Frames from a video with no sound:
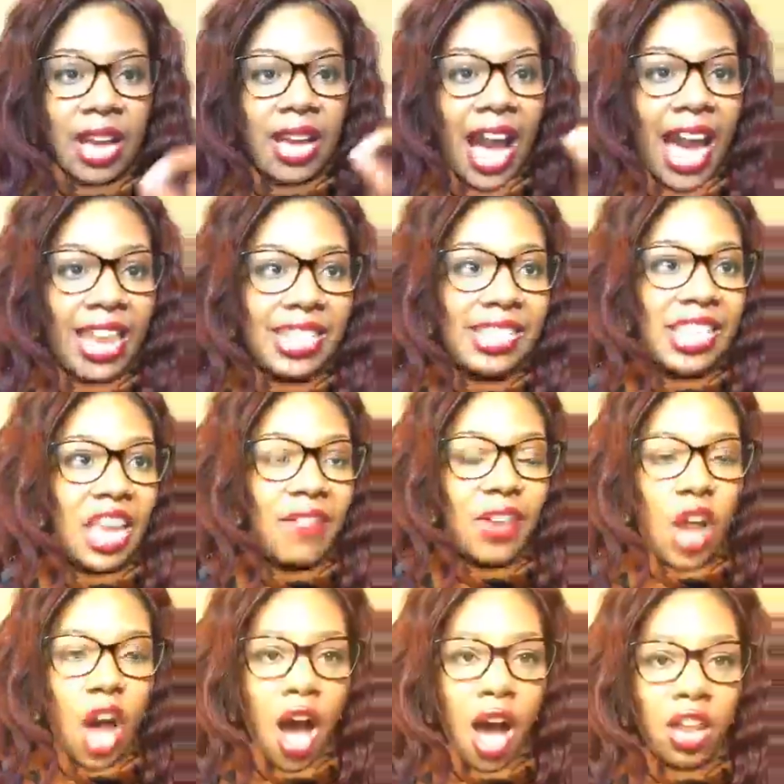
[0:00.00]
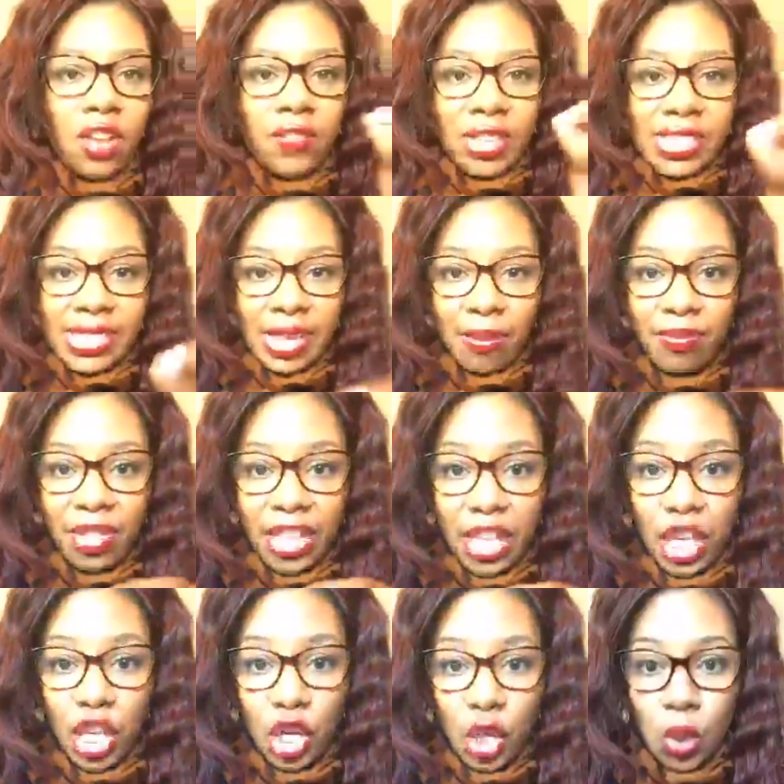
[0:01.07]
God has given all of us something
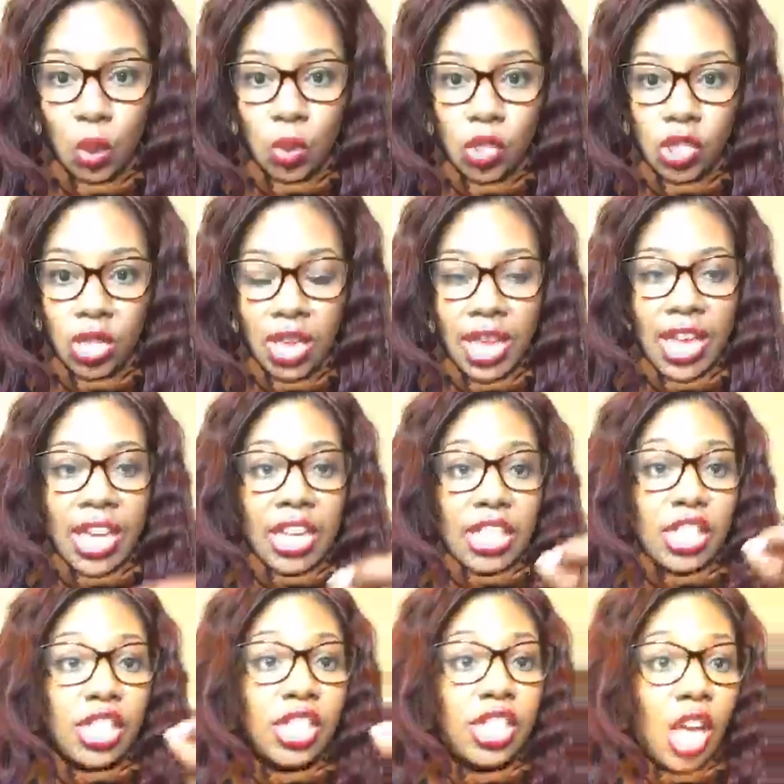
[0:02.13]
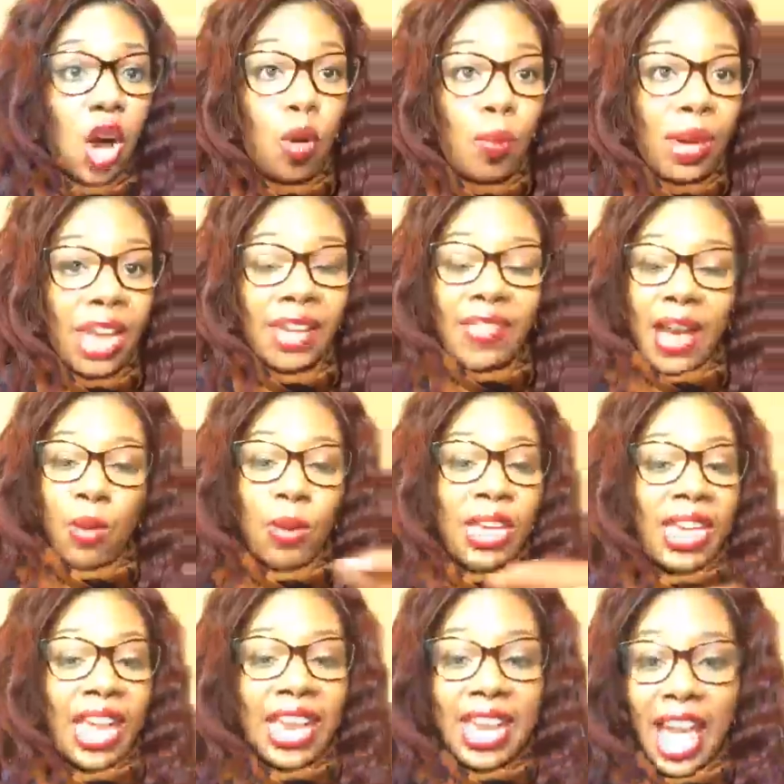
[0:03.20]
huge, so big that we
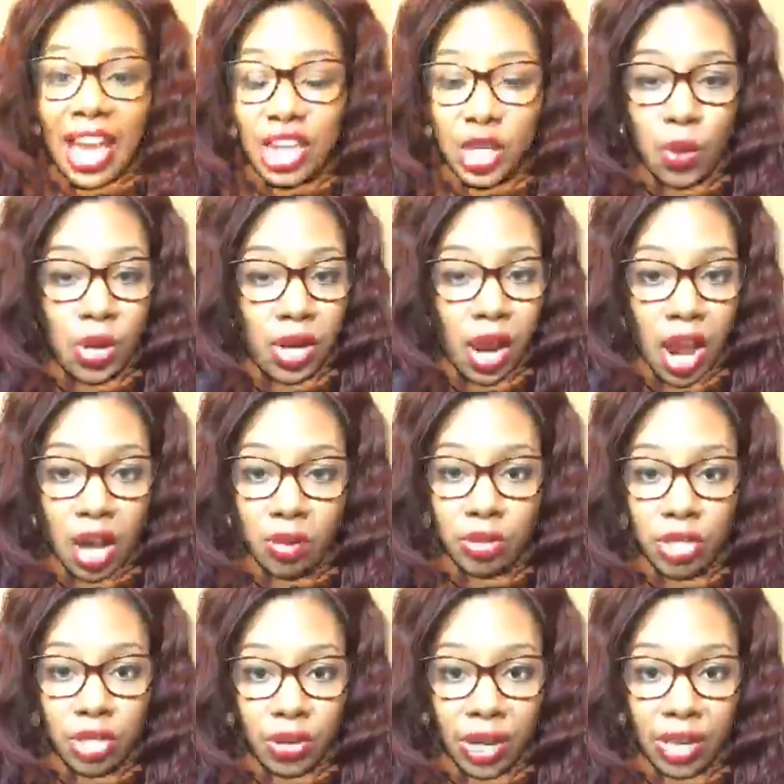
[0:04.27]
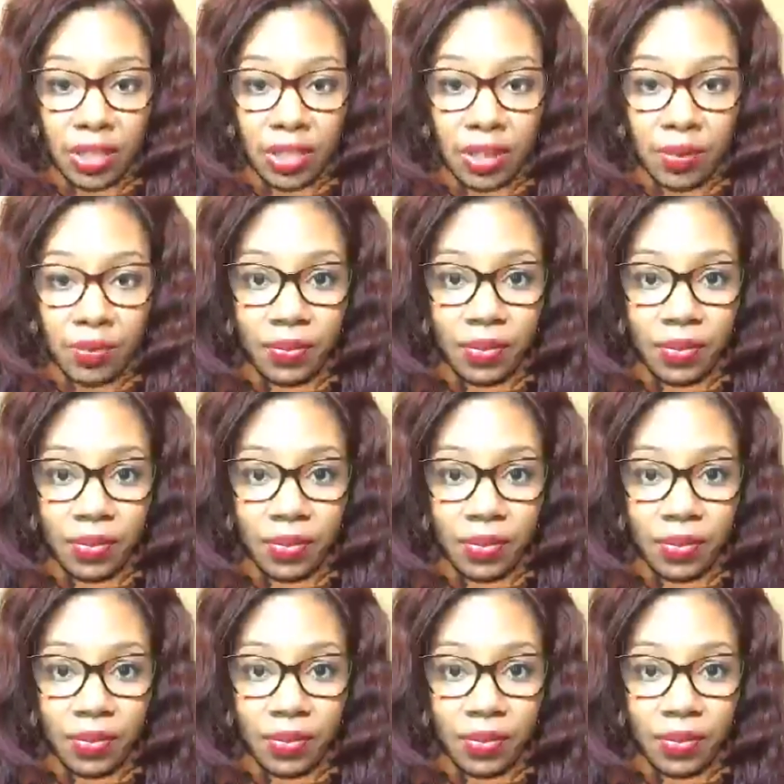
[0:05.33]
cannot do it in our own strength.